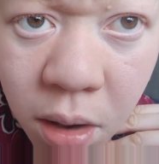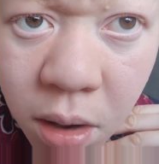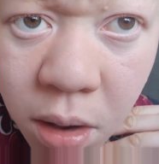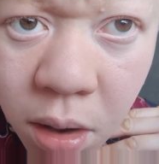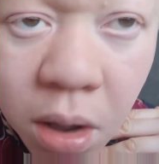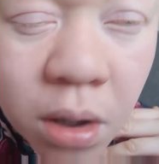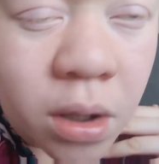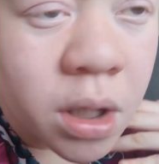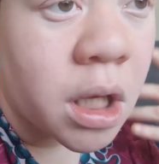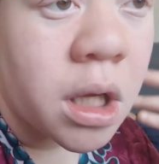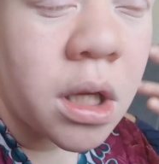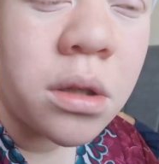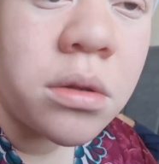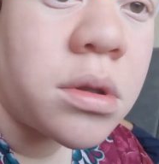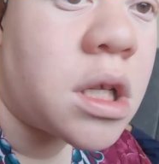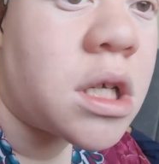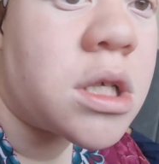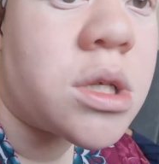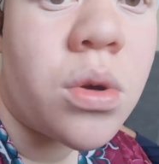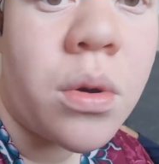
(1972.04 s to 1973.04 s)
Okay,
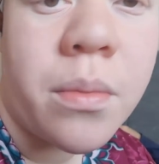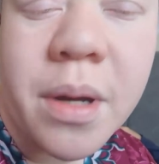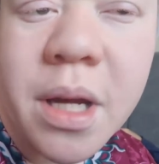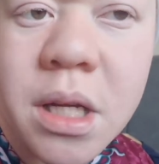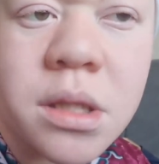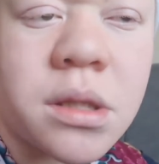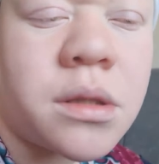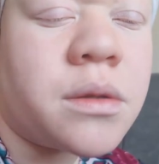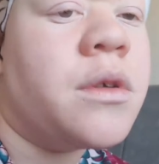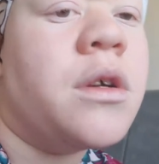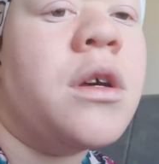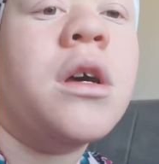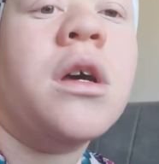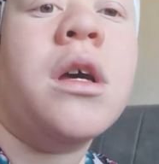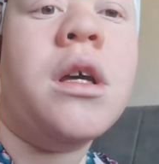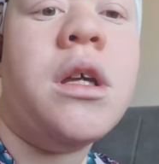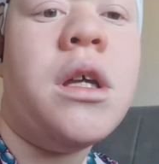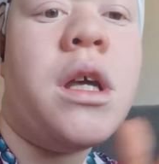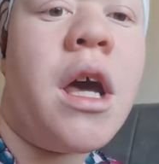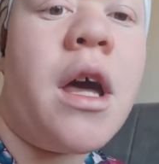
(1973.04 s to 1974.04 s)
that's not bad.
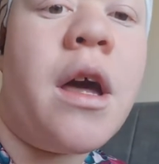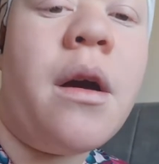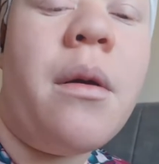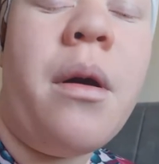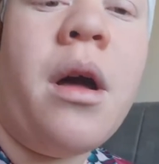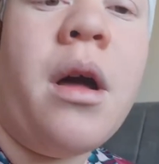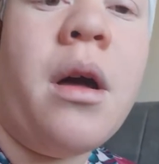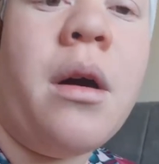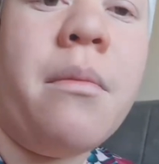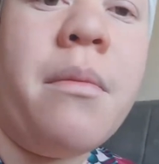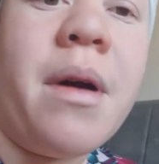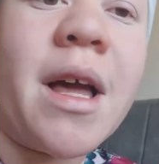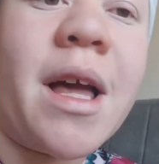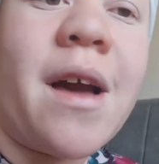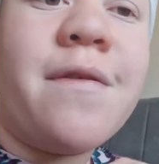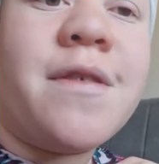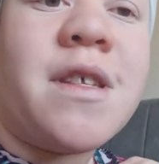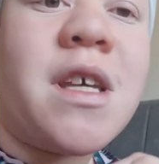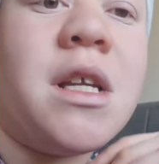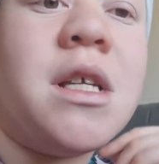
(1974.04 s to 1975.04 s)
Yeah, my
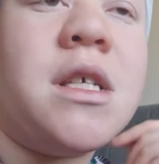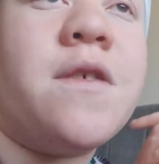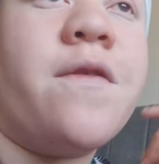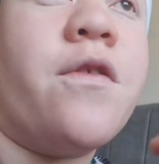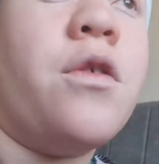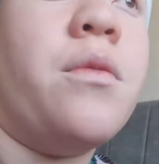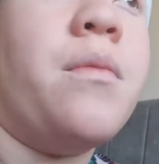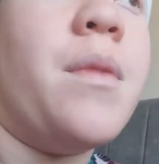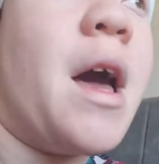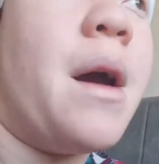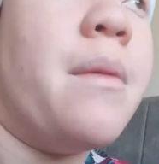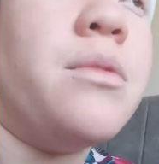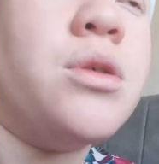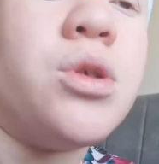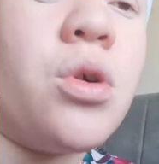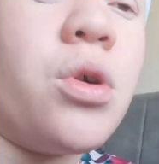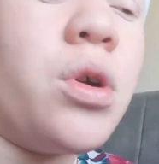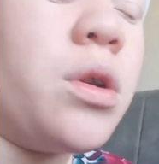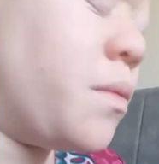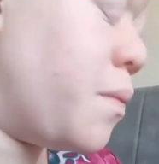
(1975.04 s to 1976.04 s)
kaftan is from
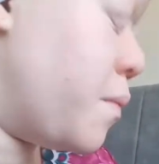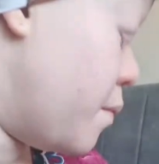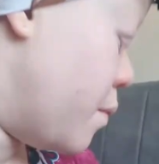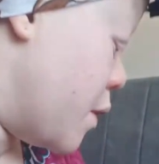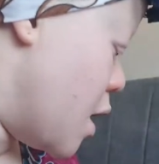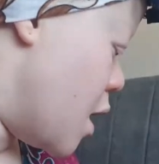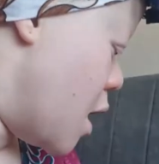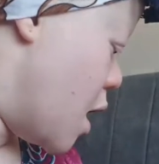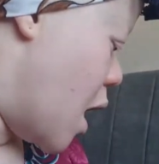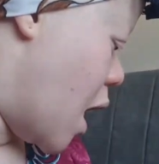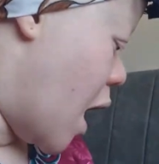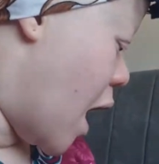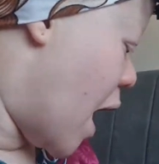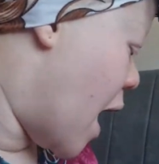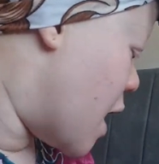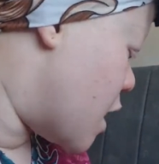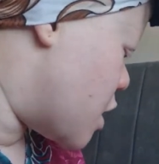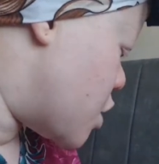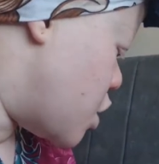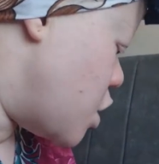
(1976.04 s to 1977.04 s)
Amazon.
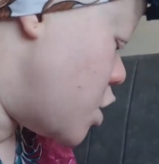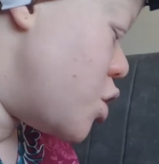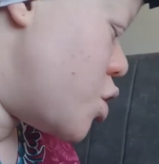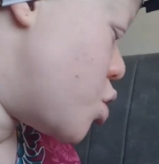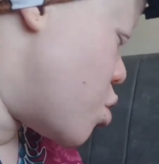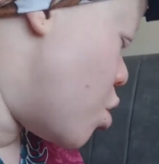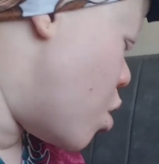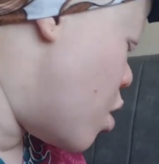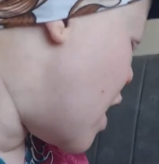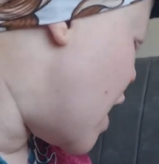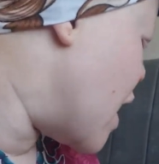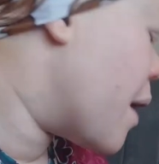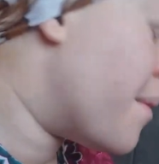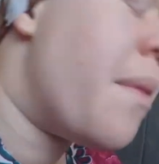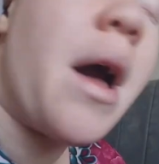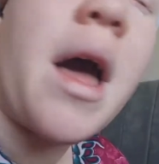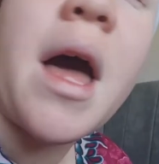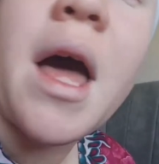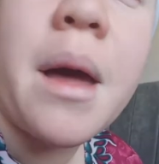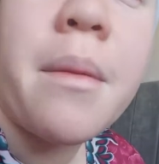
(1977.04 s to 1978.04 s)
I actually saw like
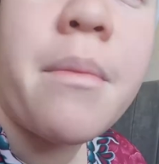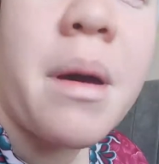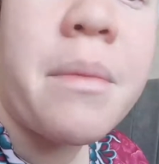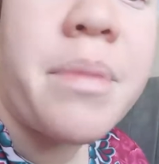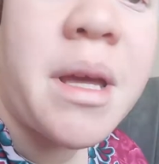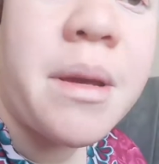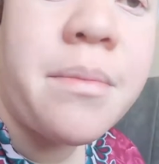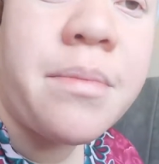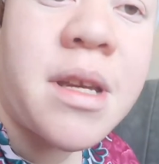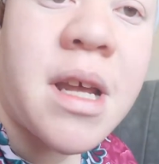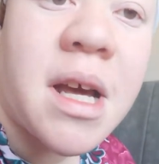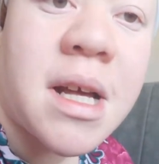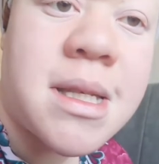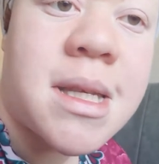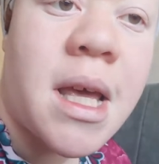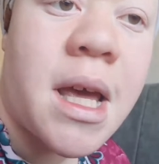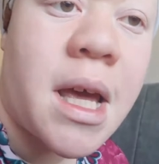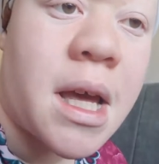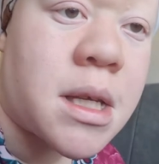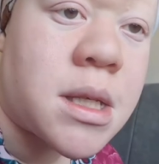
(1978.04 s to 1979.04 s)
my baby
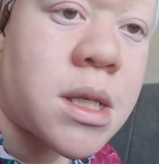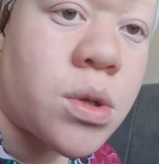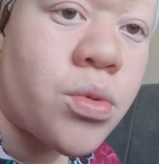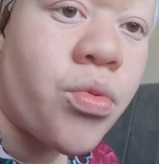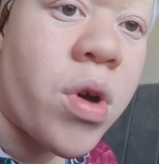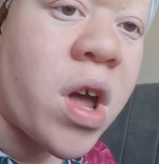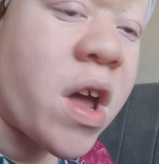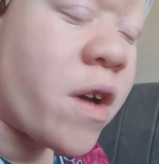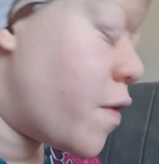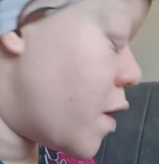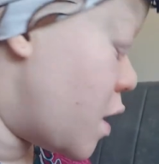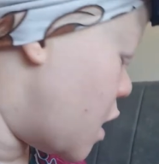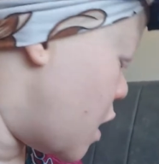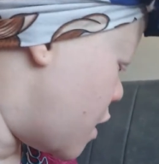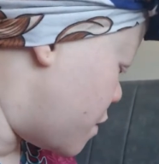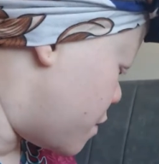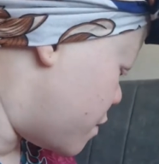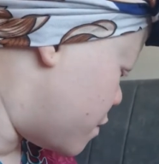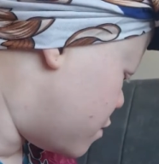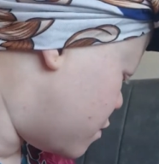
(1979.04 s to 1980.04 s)
dad's ex wearing it.